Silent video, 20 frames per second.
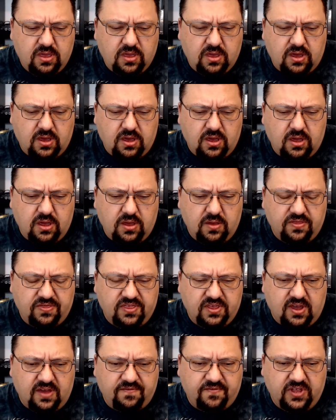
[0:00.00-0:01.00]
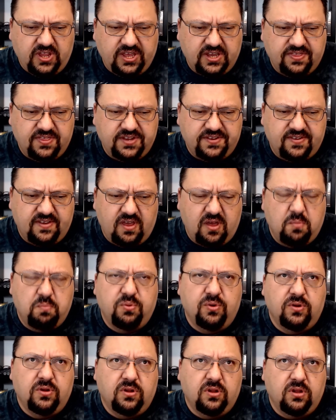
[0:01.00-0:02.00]
I feel like the
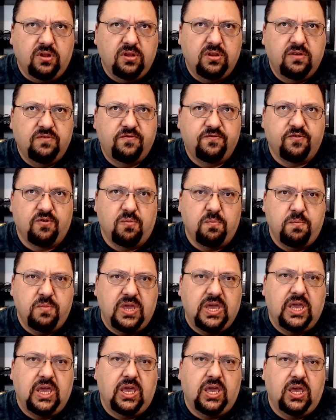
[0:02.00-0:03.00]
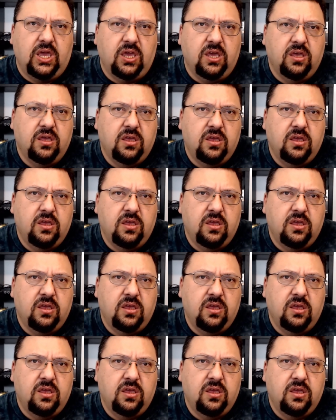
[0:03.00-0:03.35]
temple for me